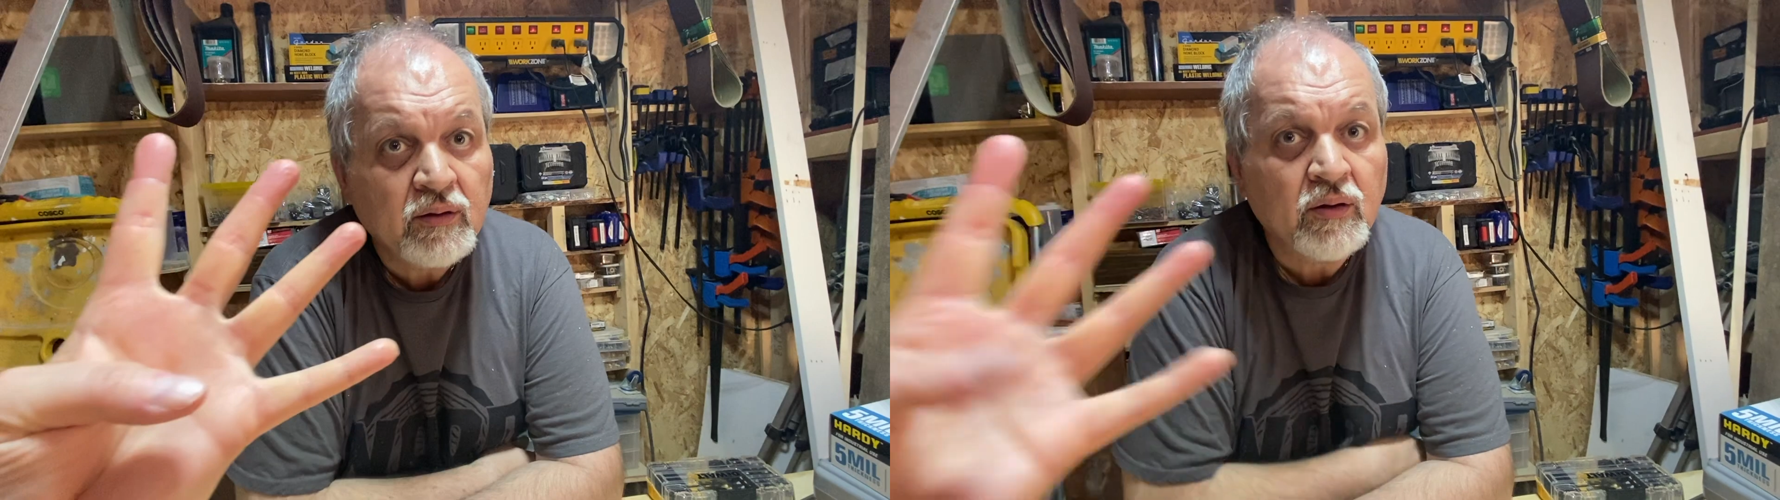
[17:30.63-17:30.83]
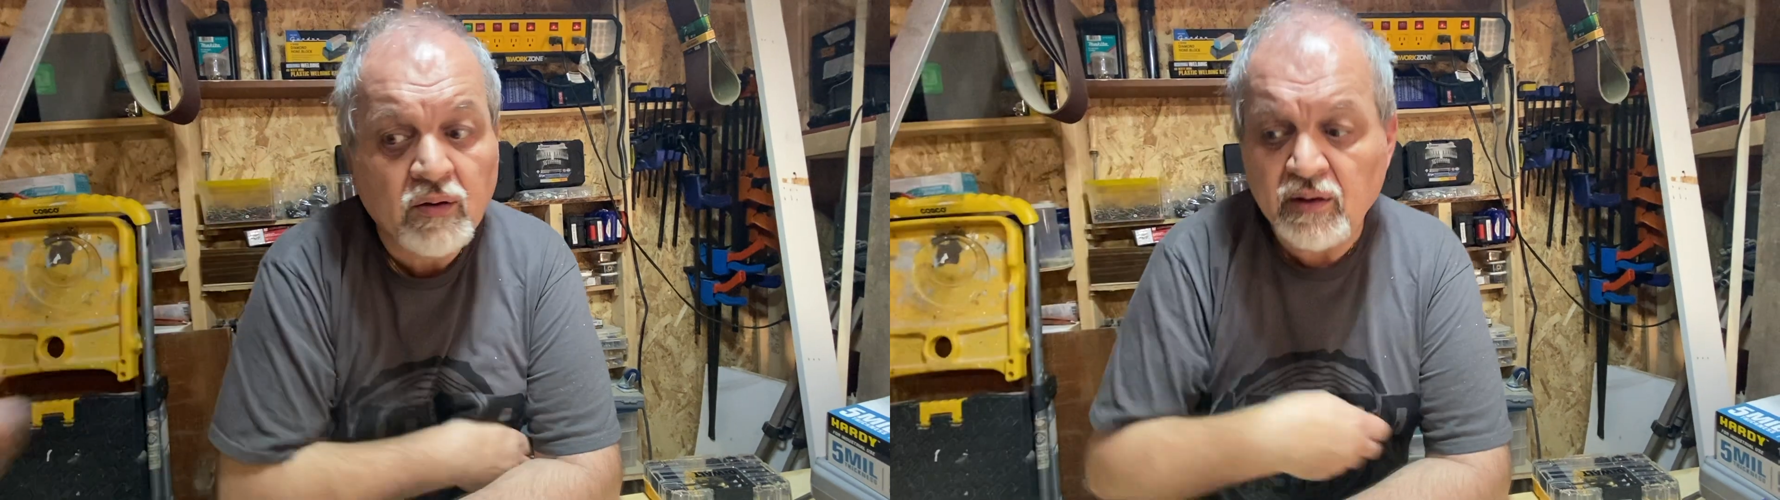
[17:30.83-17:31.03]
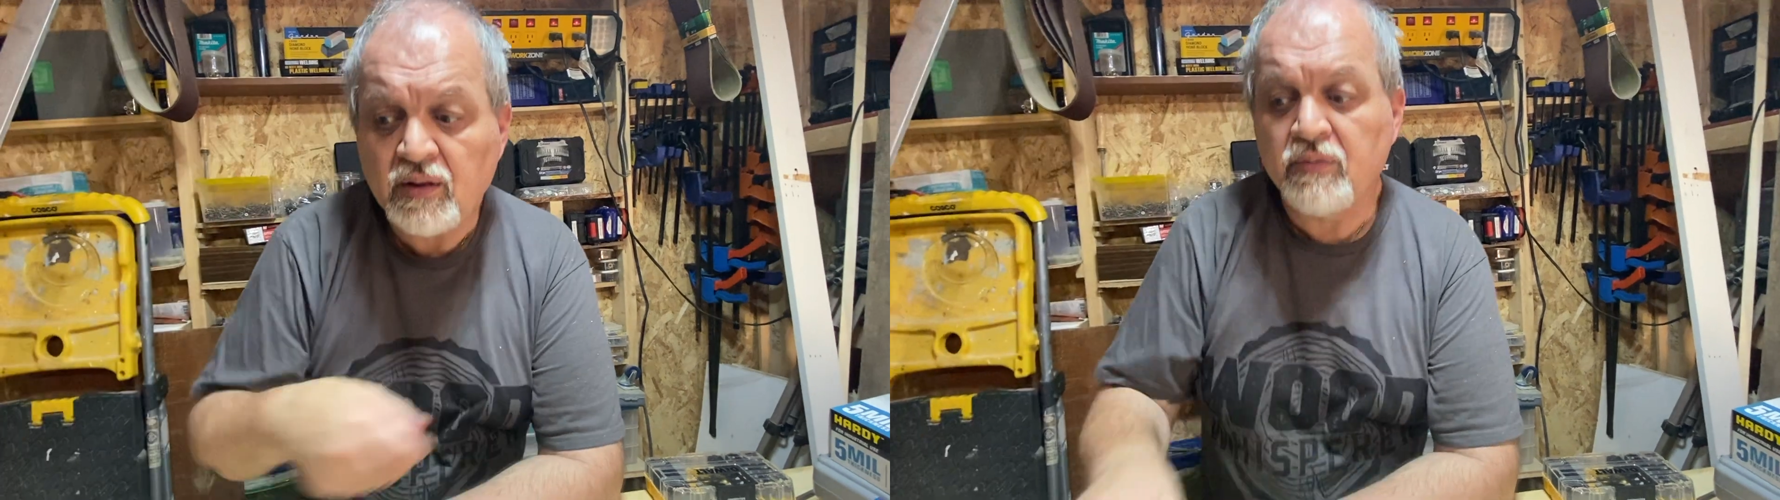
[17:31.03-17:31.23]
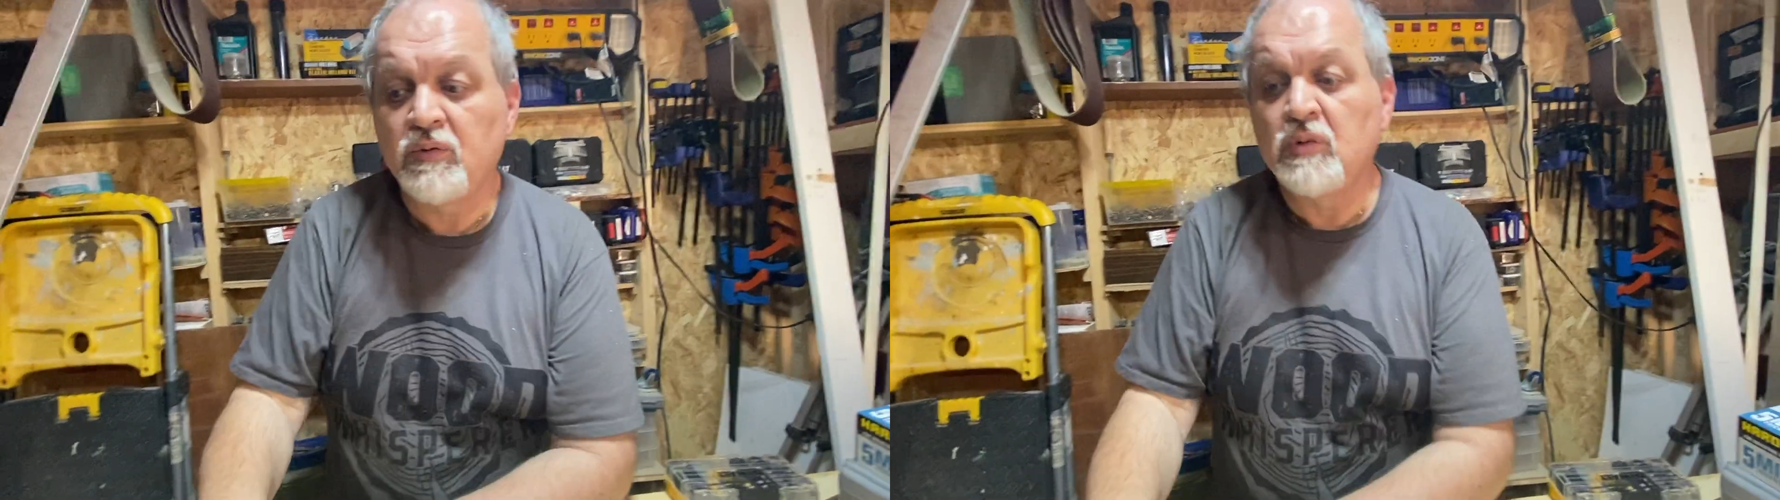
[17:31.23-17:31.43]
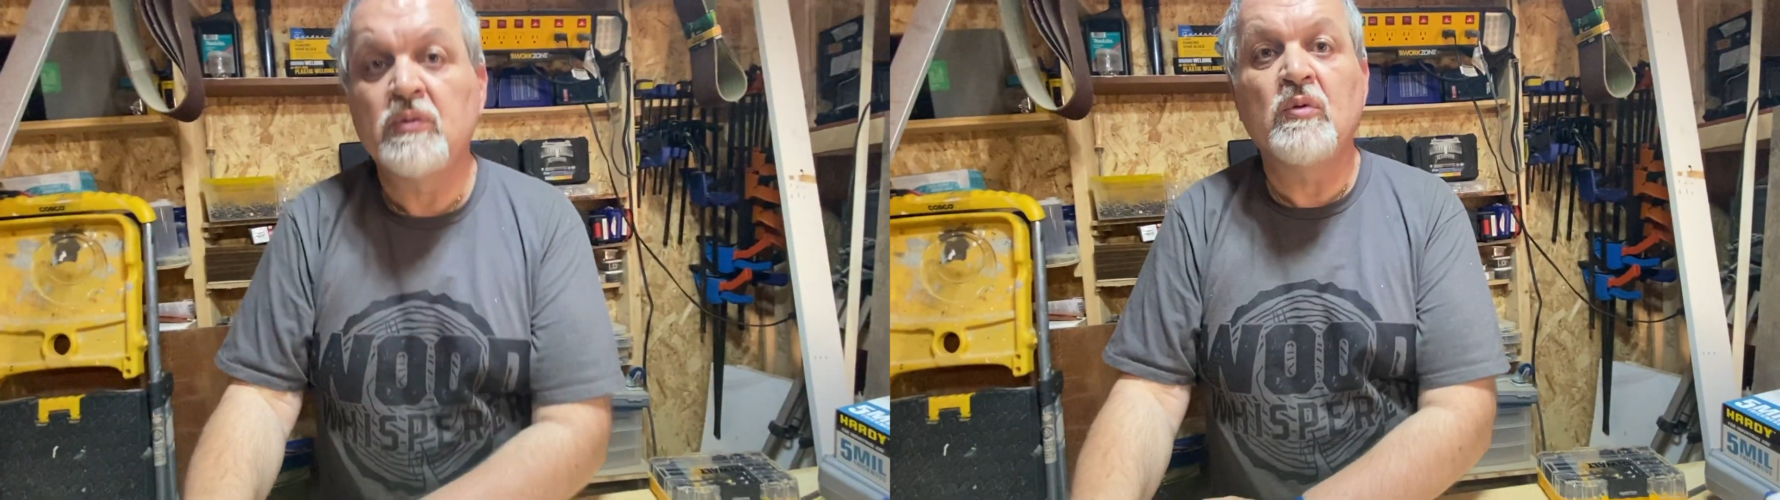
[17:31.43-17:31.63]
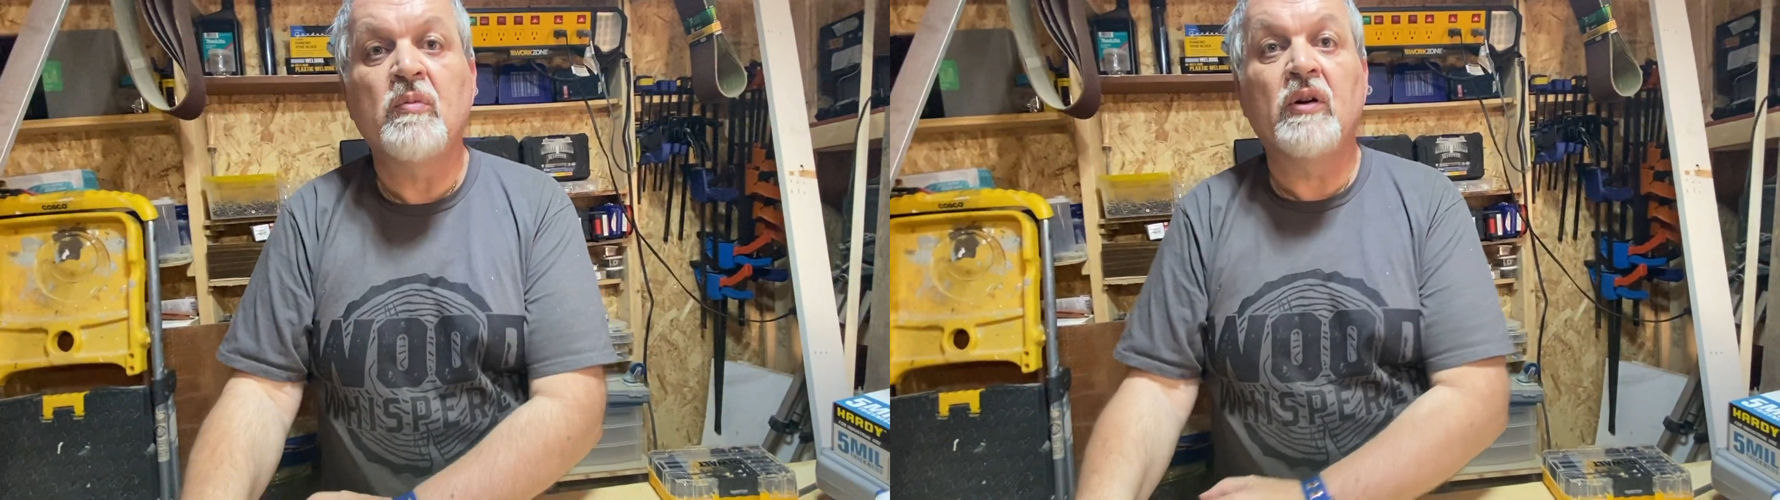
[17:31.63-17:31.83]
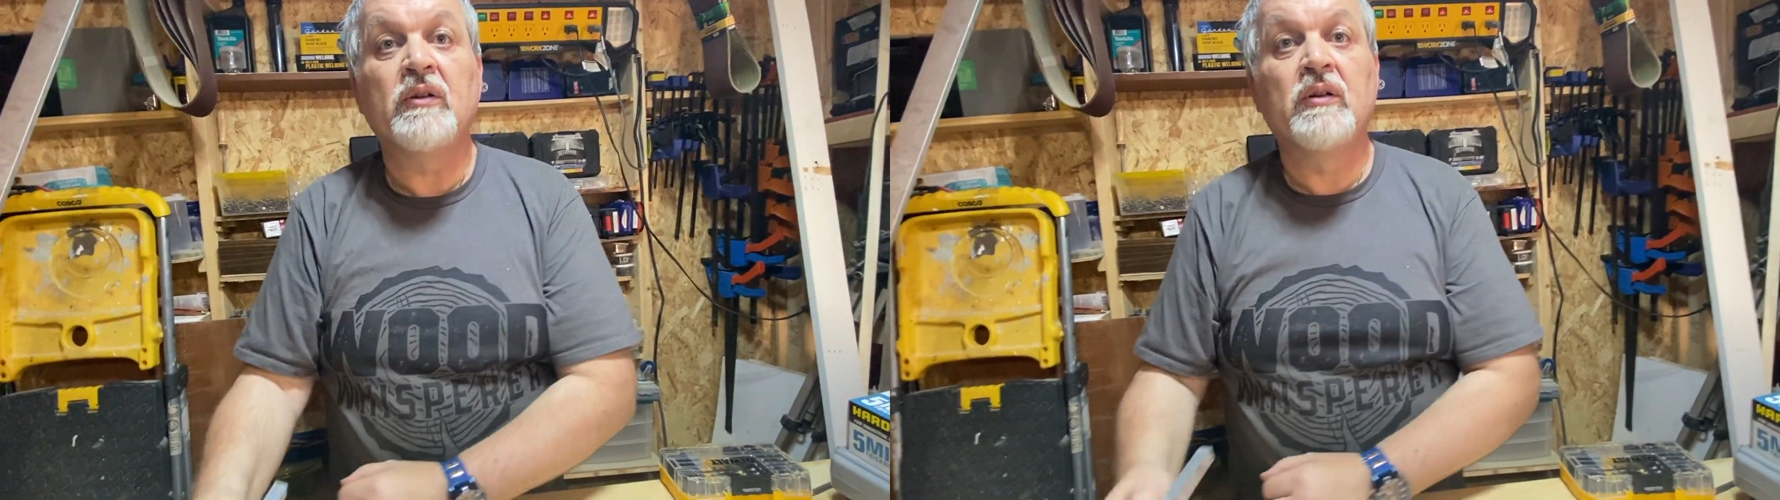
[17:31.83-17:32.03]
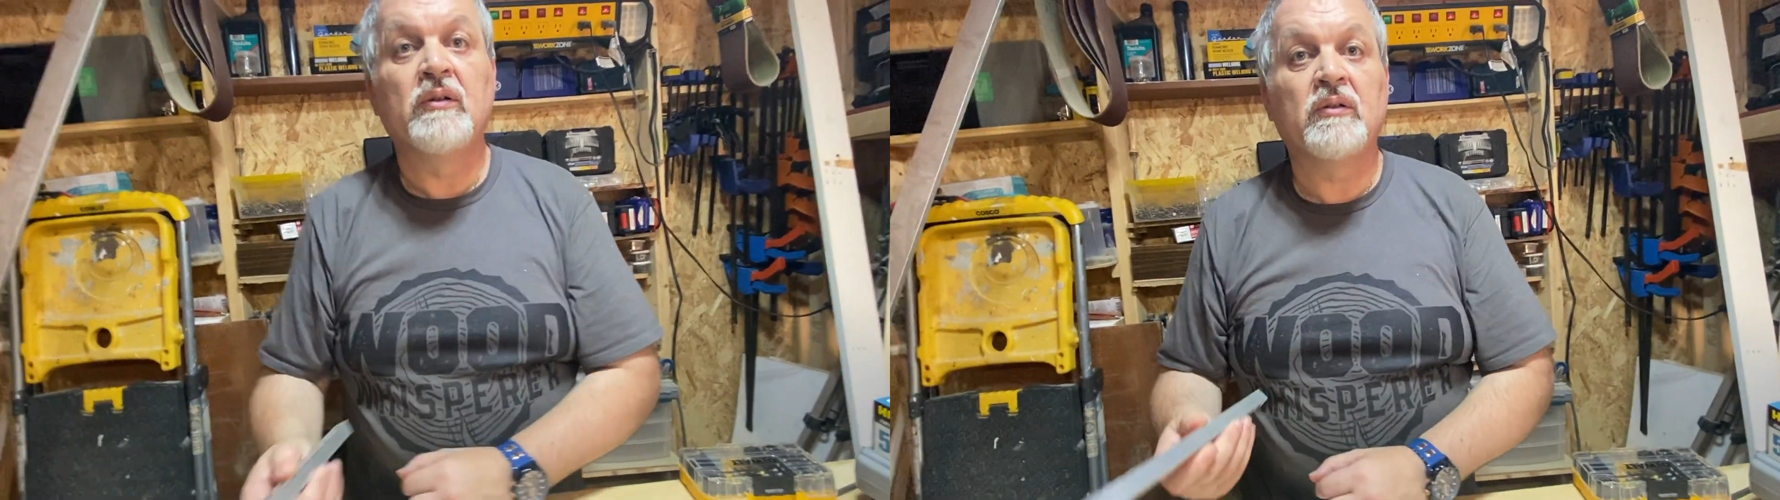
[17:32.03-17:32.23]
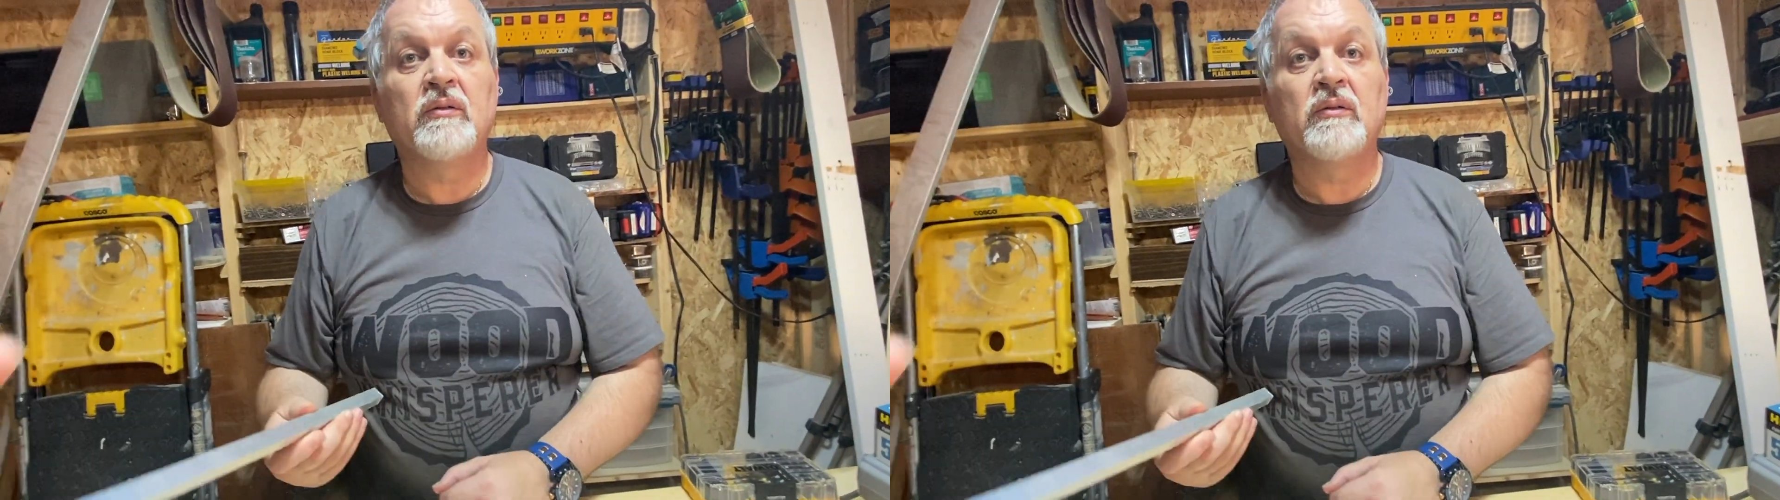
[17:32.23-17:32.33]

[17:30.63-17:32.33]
only 2 of